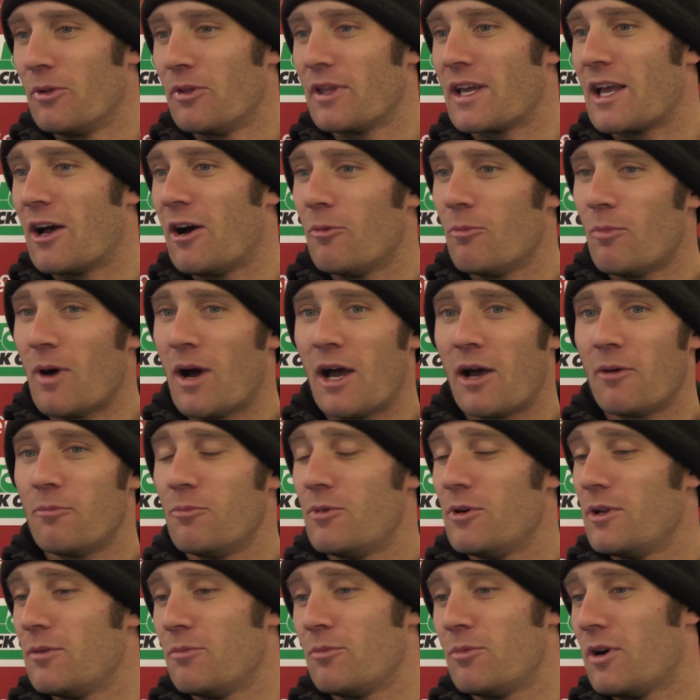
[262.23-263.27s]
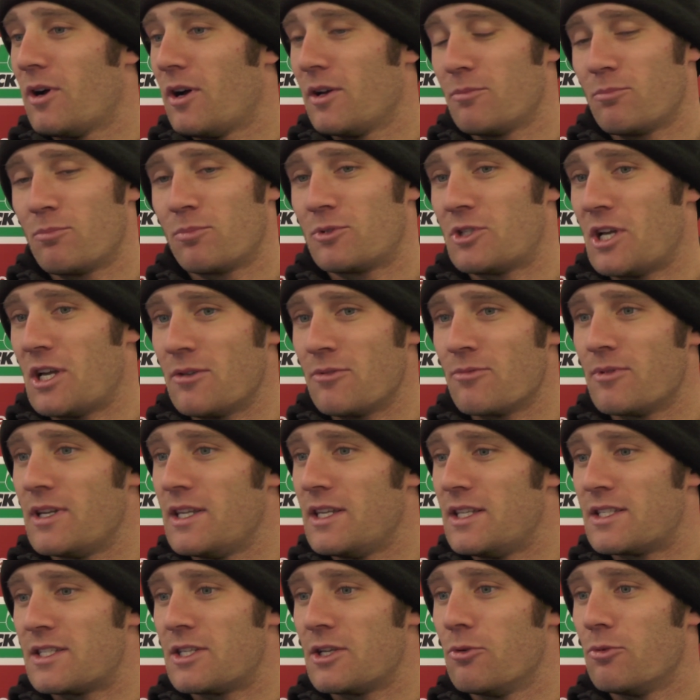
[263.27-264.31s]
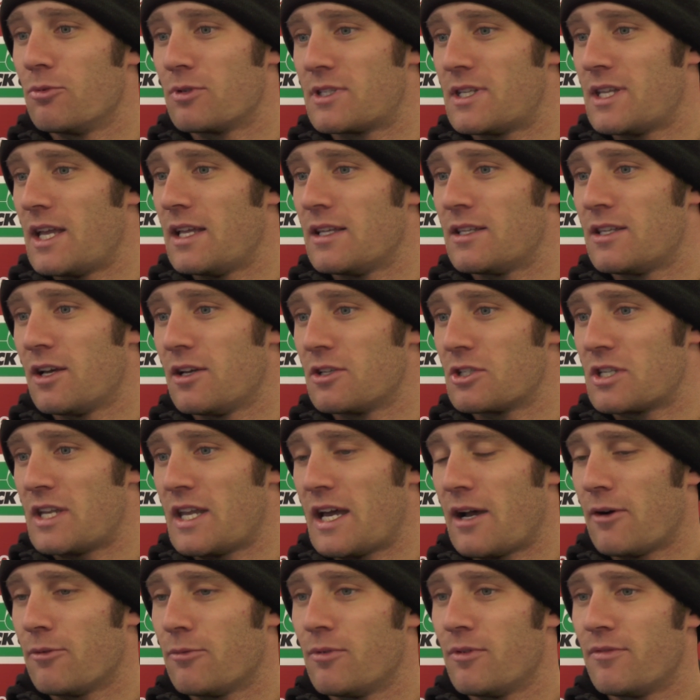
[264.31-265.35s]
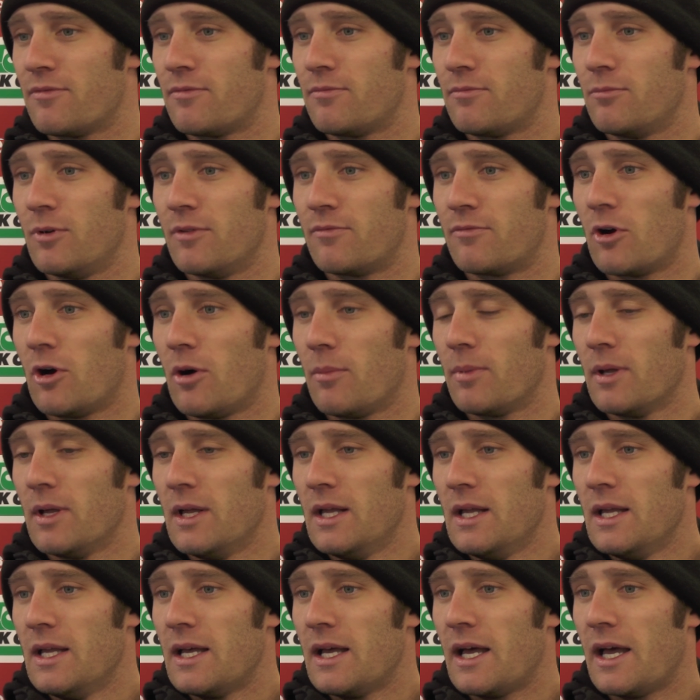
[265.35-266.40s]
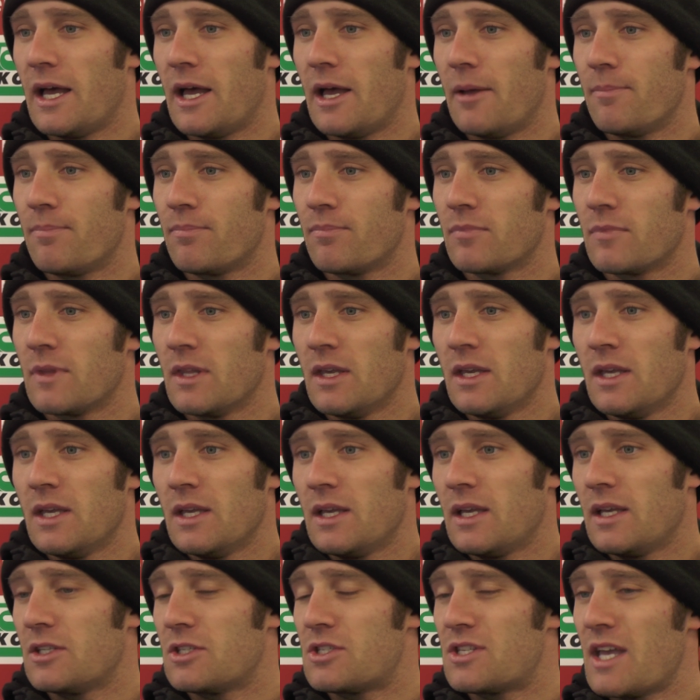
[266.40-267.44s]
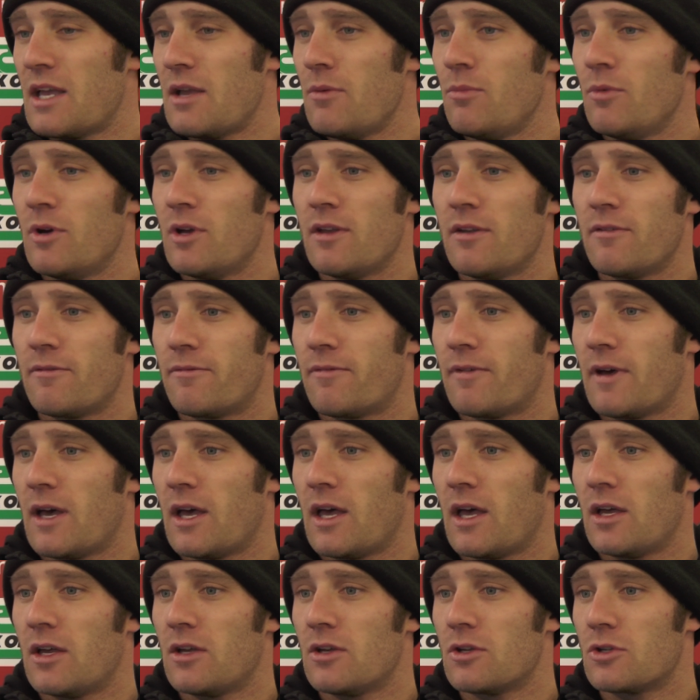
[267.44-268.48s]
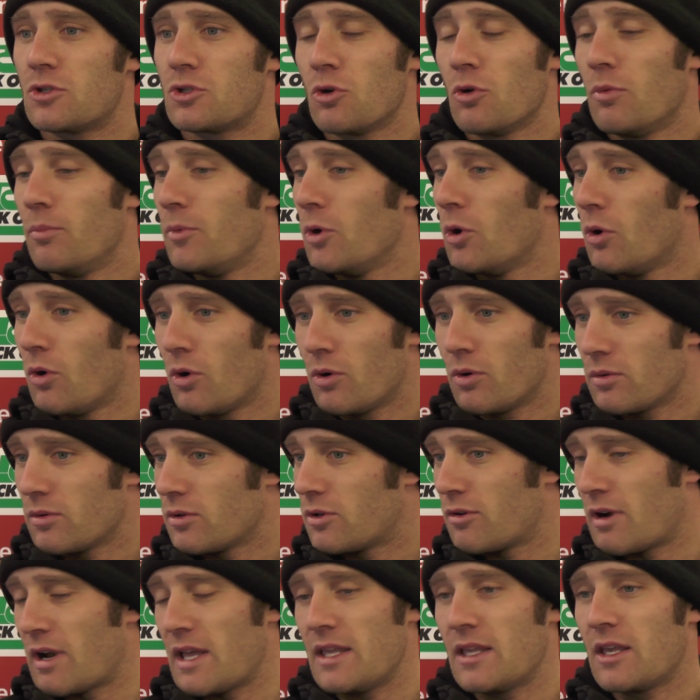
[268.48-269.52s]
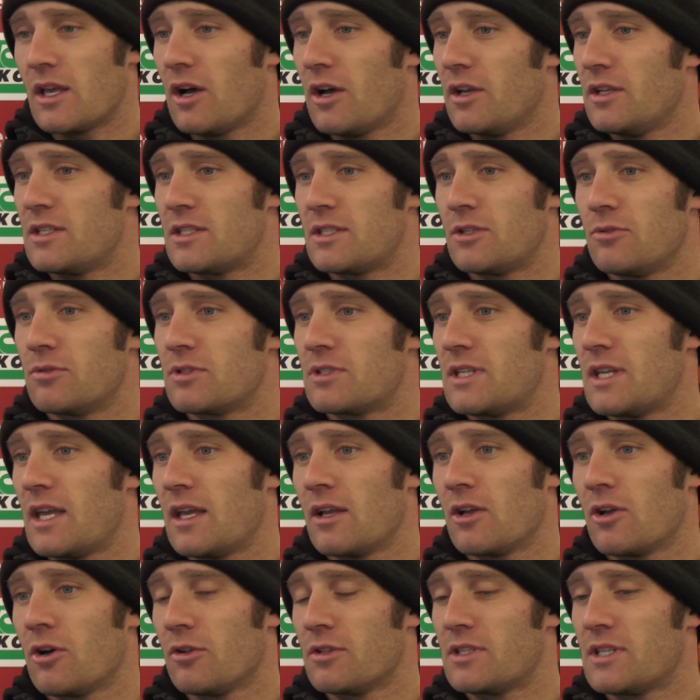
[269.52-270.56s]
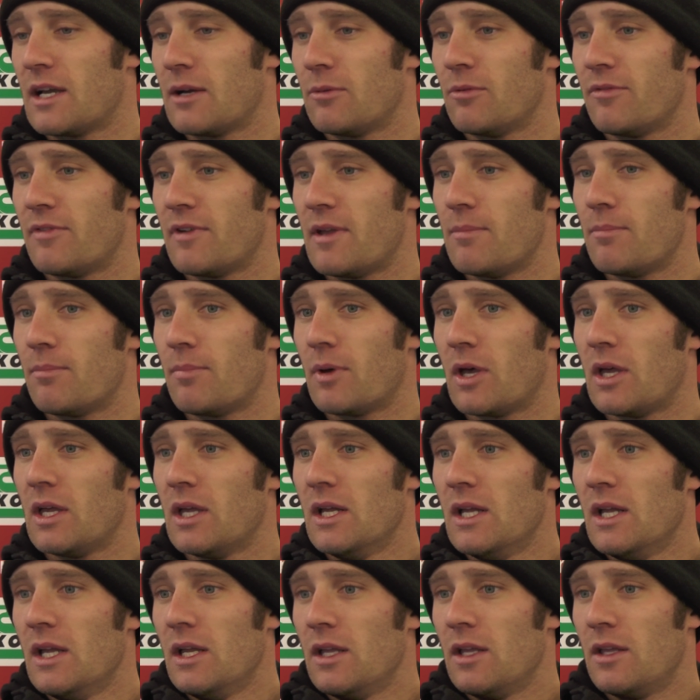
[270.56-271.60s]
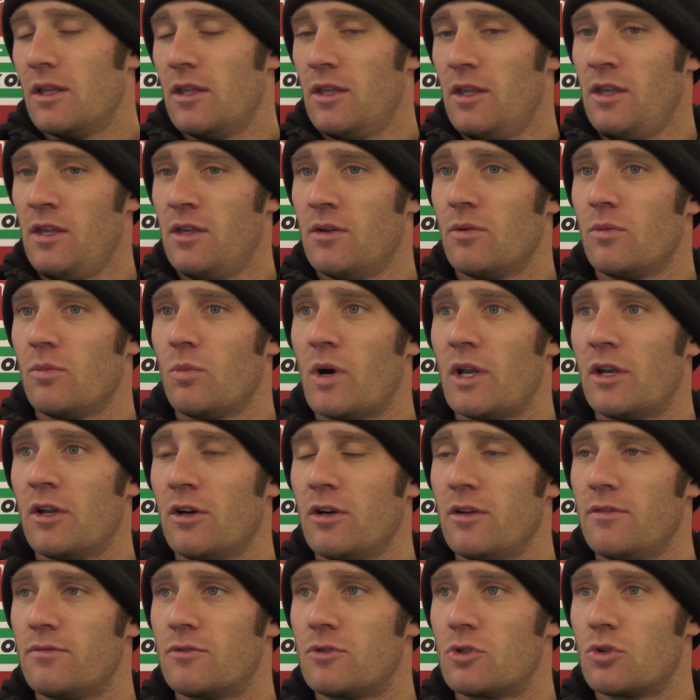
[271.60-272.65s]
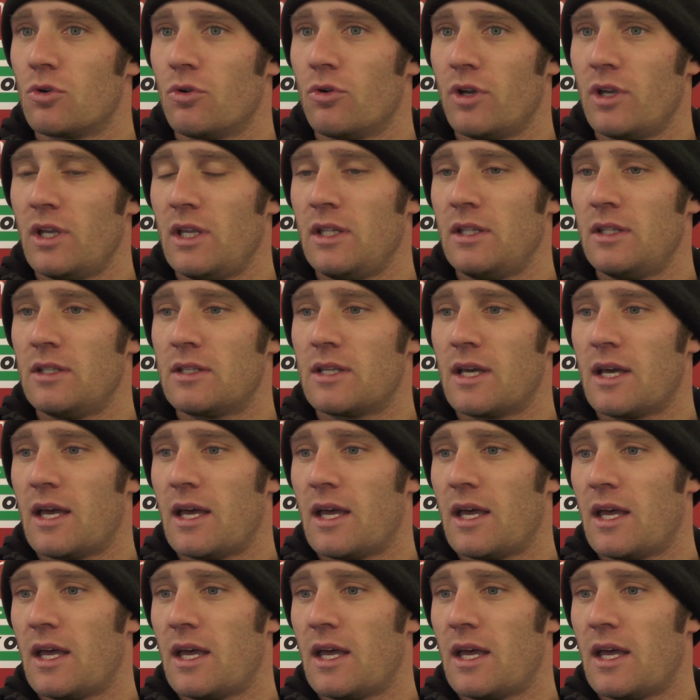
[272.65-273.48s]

or they got on wow. And I genuinely still stay in touch now with Rob. The same with Sean Muir, great guy, still stay in contact with him. But when I've joined